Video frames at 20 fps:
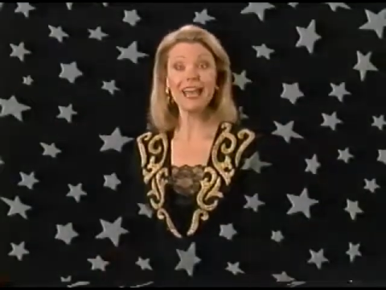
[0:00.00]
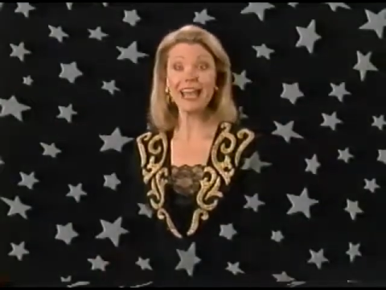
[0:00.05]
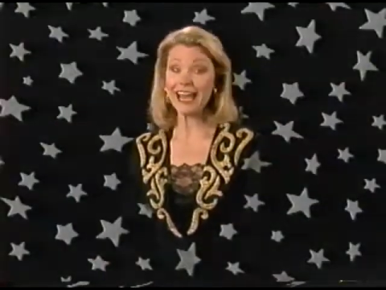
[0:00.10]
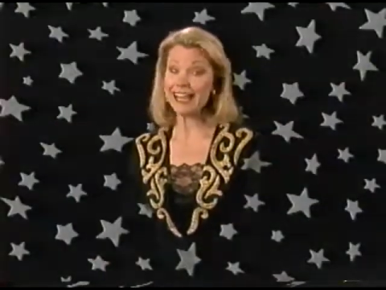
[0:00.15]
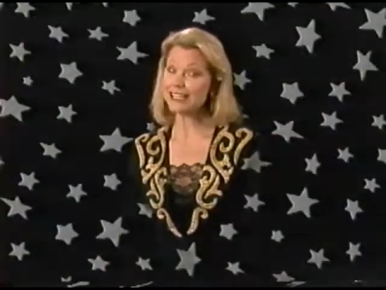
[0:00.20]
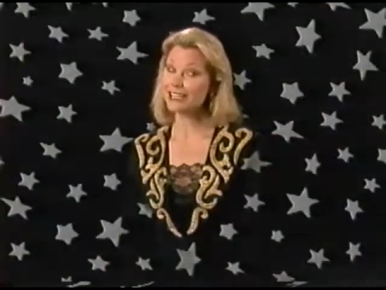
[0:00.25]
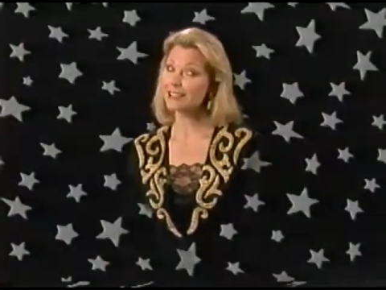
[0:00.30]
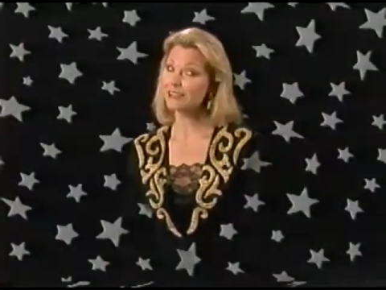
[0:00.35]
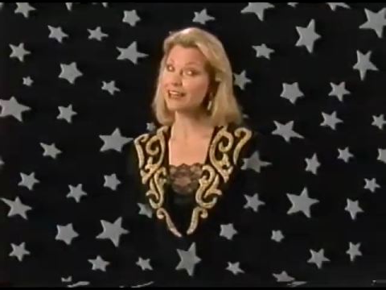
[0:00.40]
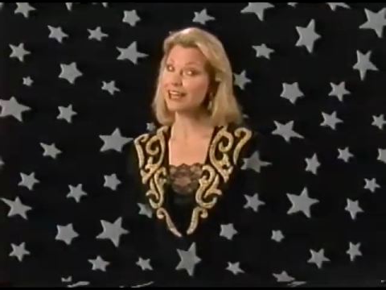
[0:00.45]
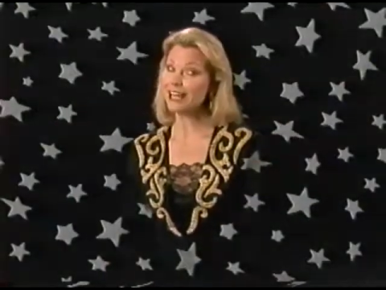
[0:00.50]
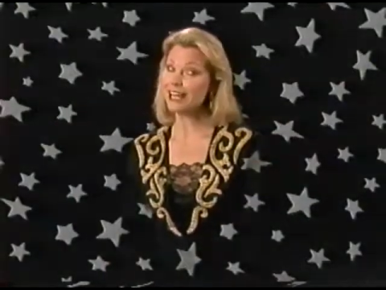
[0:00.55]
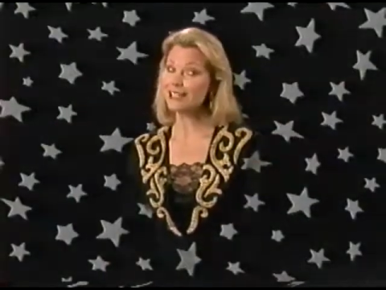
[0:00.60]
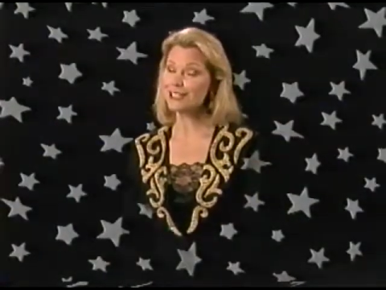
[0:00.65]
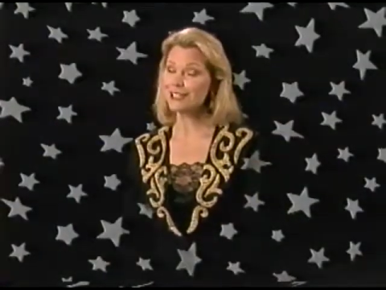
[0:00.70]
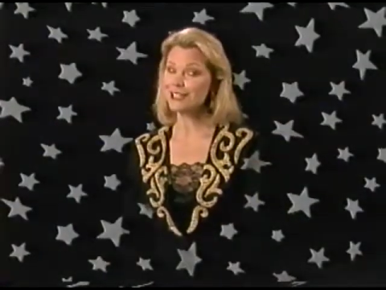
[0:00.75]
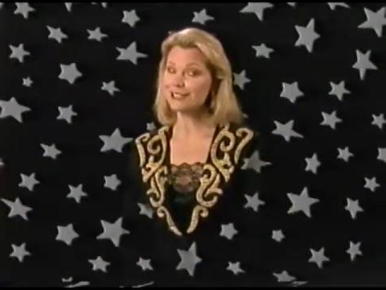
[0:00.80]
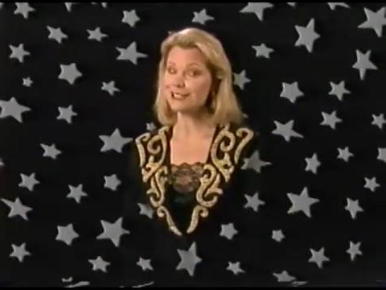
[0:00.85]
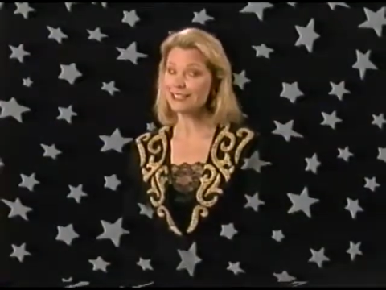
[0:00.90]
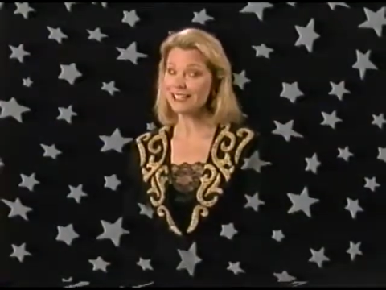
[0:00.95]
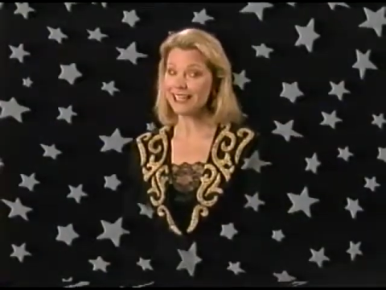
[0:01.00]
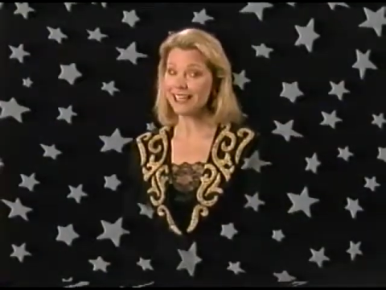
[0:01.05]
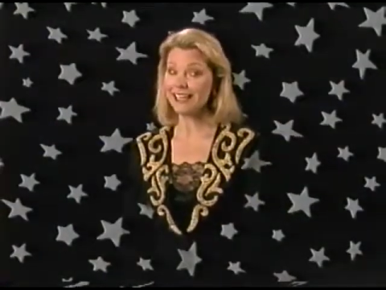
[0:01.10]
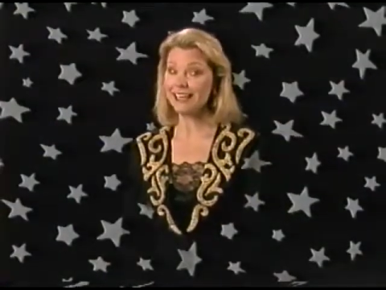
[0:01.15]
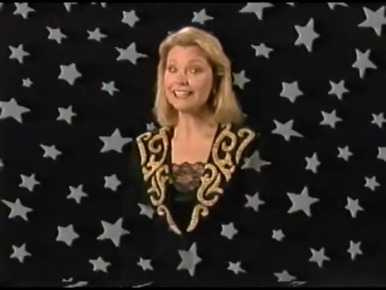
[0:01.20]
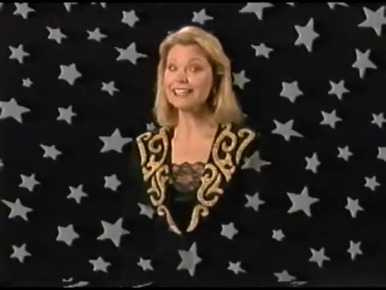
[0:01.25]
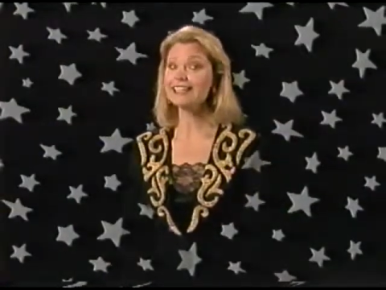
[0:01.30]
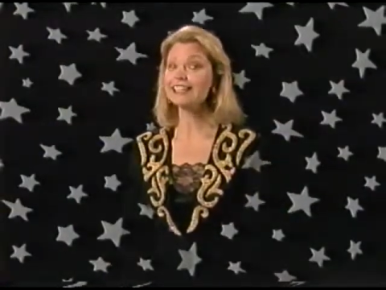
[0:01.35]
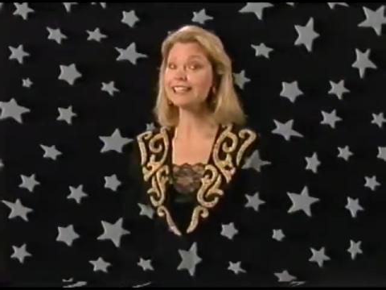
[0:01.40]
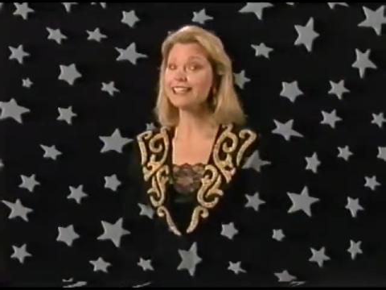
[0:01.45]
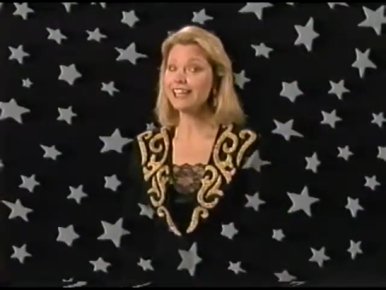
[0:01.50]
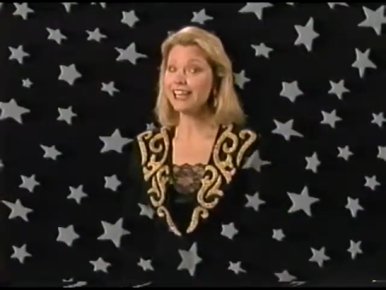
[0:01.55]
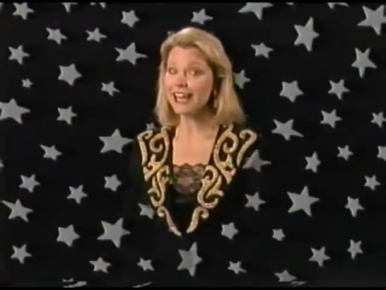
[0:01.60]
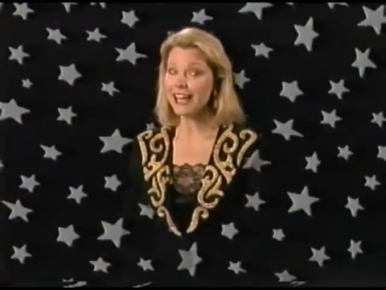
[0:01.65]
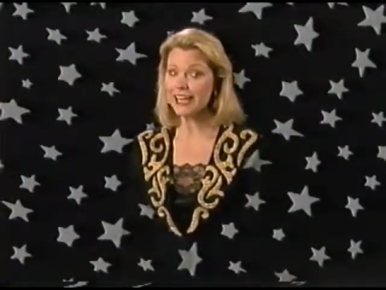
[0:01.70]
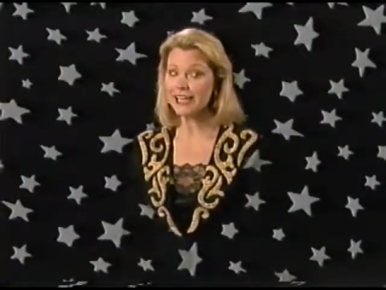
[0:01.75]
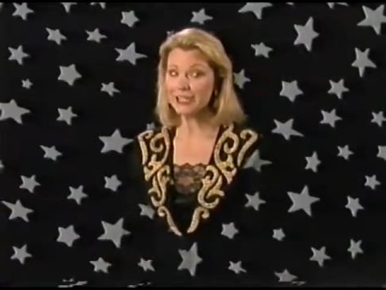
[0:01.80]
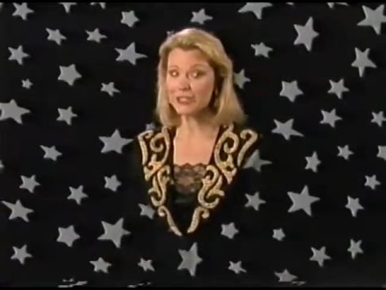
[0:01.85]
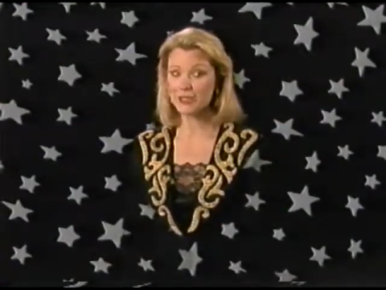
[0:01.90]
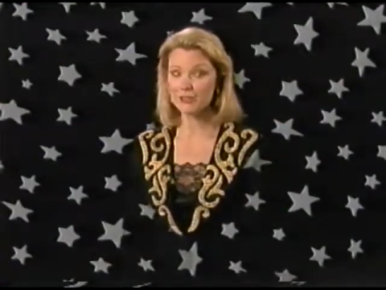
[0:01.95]
astrological sign can
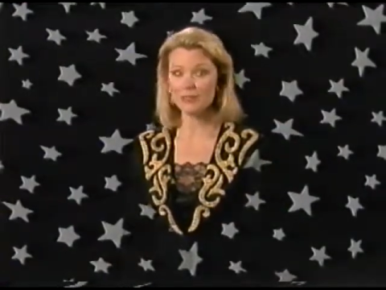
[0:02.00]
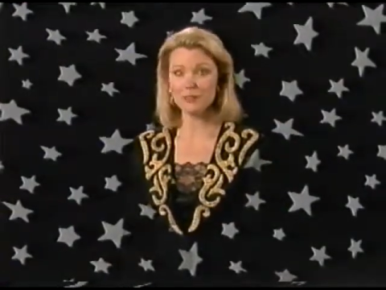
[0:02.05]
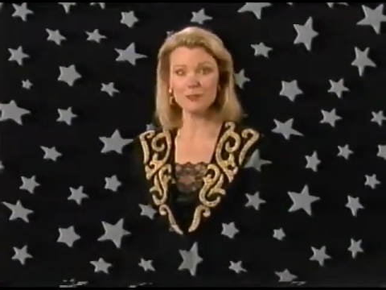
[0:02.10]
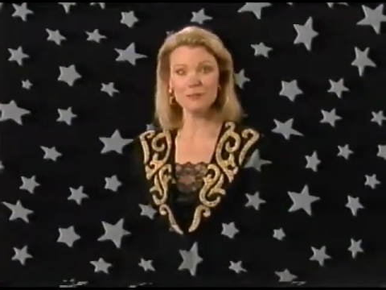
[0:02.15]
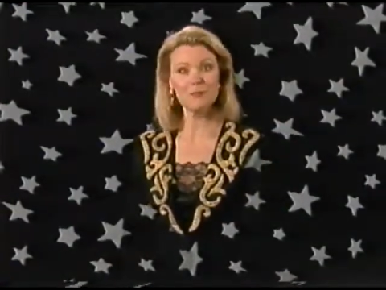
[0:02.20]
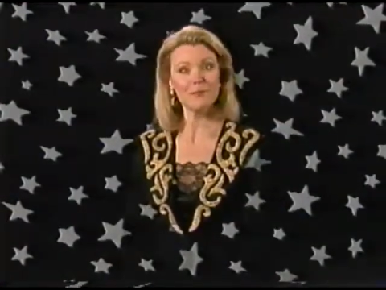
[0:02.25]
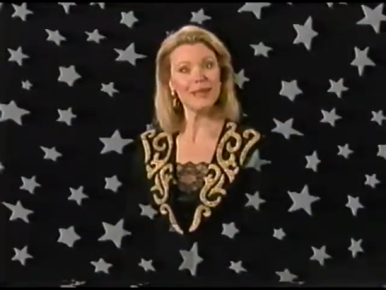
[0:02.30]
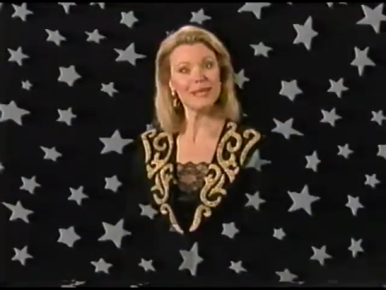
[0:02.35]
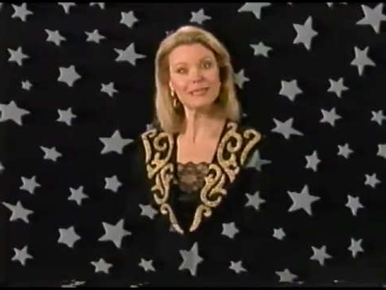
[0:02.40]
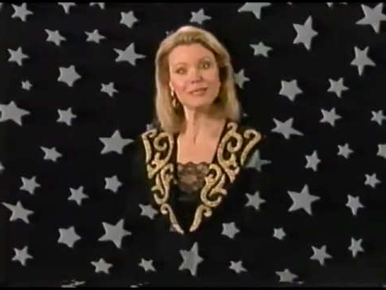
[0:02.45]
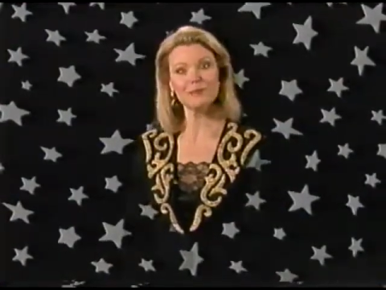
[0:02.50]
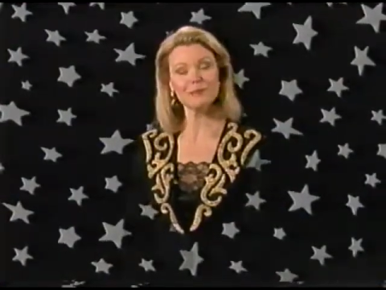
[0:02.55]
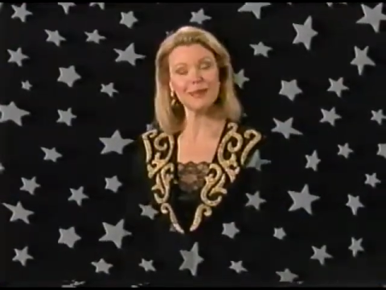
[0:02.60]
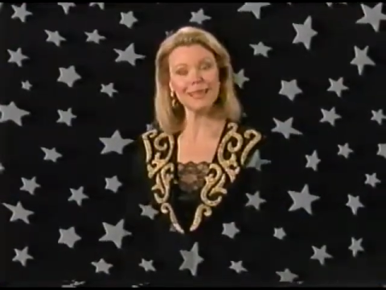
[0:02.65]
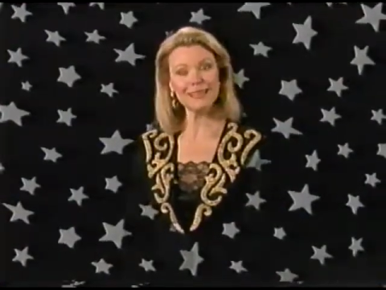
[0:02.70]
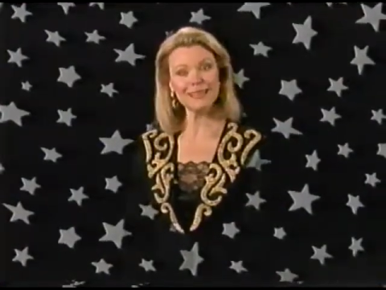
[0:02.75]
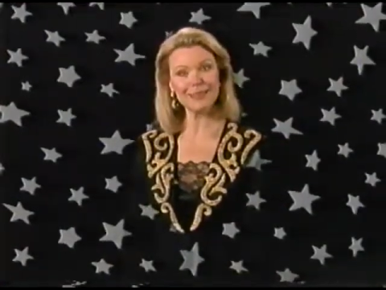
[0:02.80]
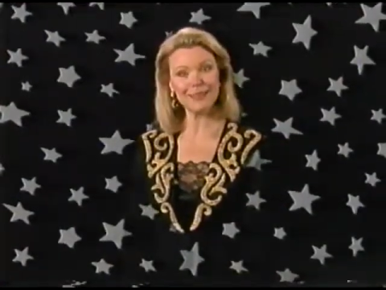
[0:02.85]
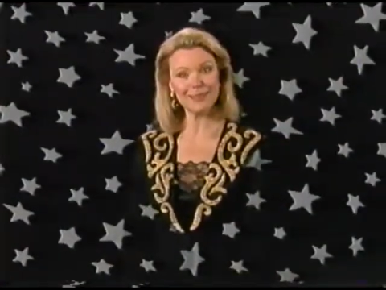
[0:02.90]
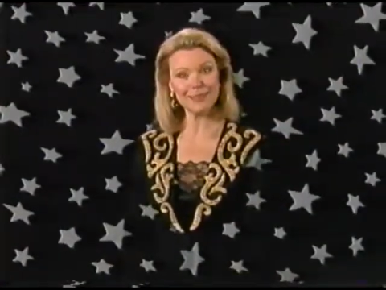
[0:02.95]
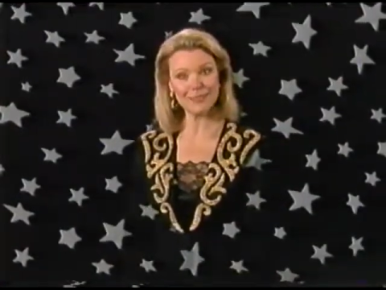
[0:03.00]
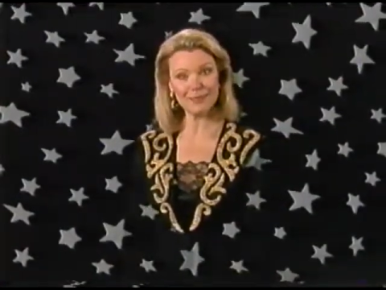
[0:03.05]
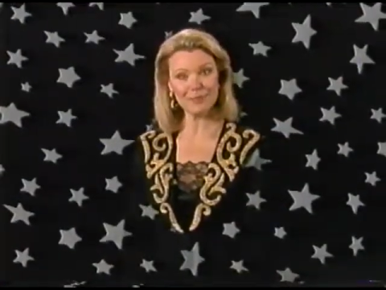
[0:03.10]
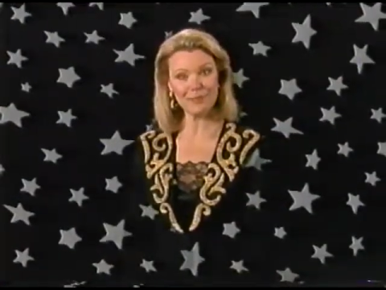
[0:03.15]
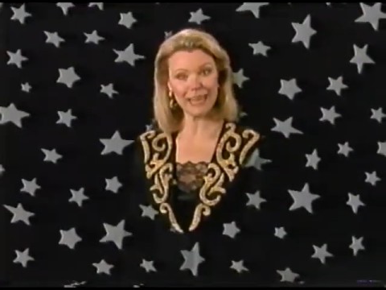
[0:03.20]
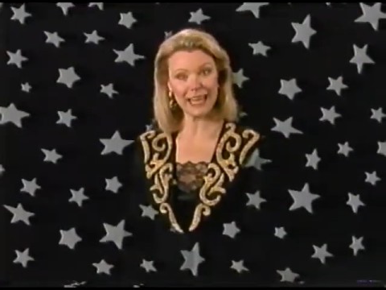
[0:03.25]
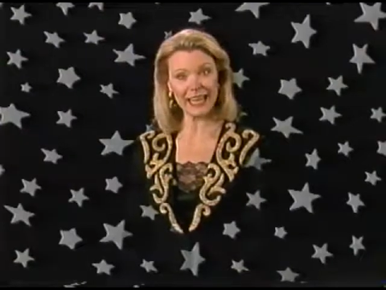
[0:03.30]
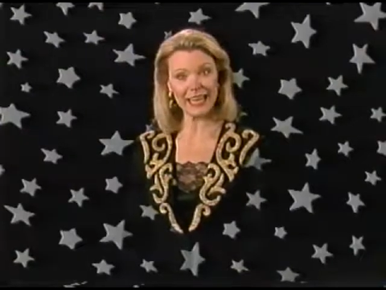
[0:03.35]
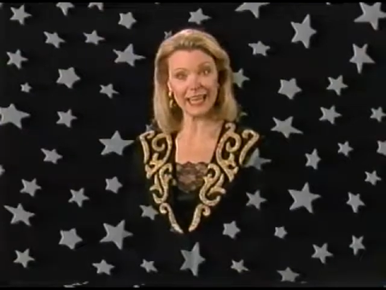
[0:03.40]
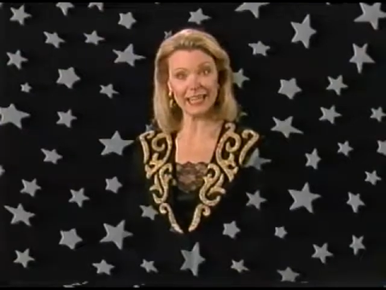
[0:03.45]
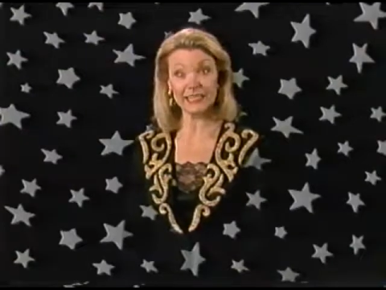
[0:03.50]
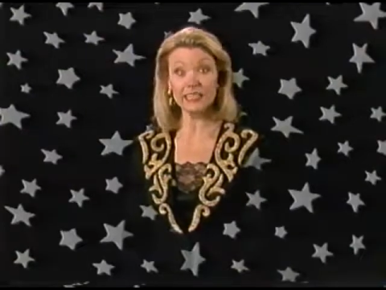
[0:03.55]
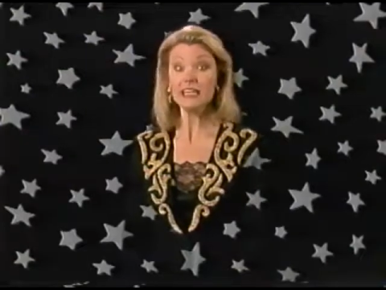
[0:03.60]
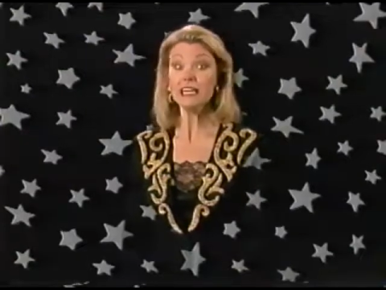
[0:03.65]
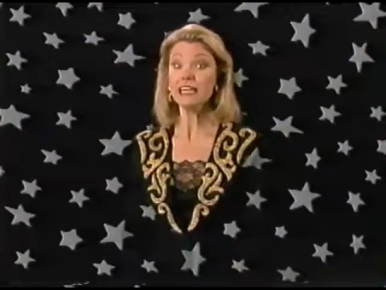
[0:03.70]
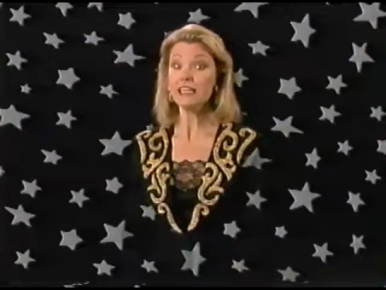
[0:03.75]
guide you to the best weight loss plan.